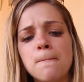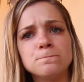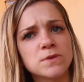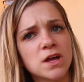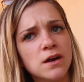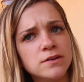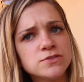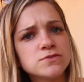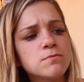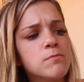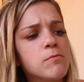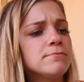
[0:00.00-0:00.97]
And
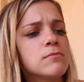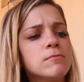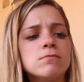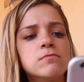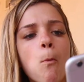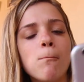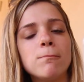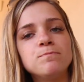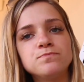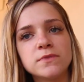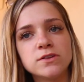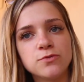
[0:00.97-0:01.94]

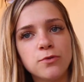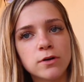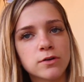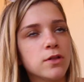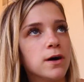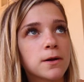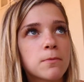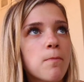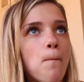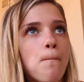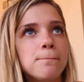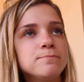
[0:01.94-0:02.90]
guys, it's 4 o'clock.
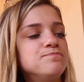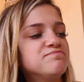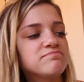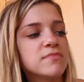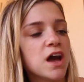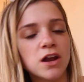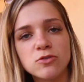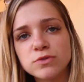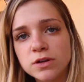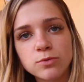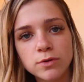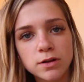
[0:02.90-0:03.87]
I
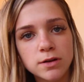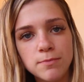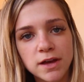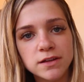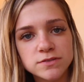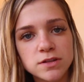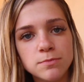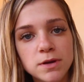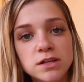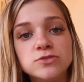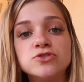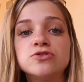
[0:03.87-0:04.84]
don't think we're gonna make it to the
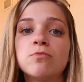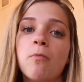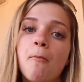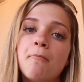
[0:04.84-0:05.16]
beach.